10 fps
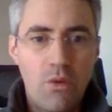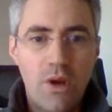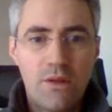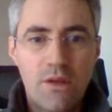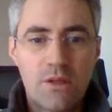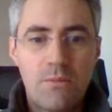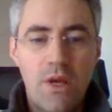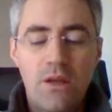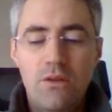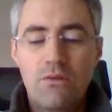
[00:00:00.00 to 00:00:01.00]
where it
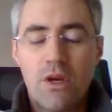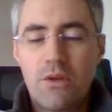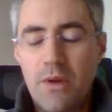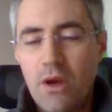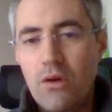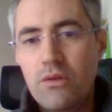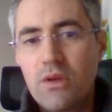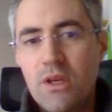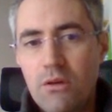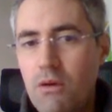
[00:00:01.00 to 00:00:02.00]
explains you actually how
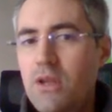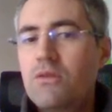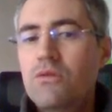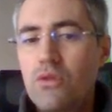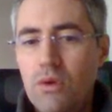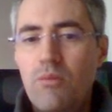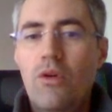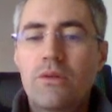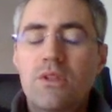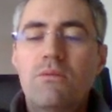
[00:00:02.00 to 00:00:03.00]
you can create a new
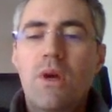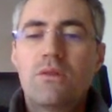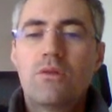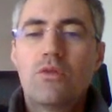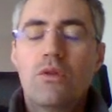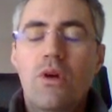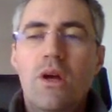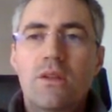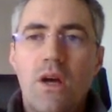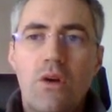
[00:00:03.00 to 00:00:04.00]
report in Matomo,
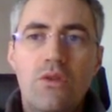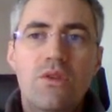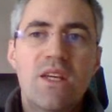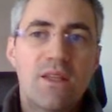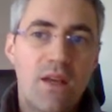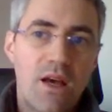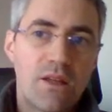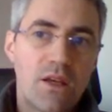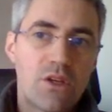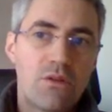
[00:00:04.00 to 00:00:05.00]
and how you can
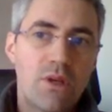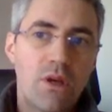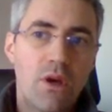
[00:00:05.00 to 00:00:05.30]
add actually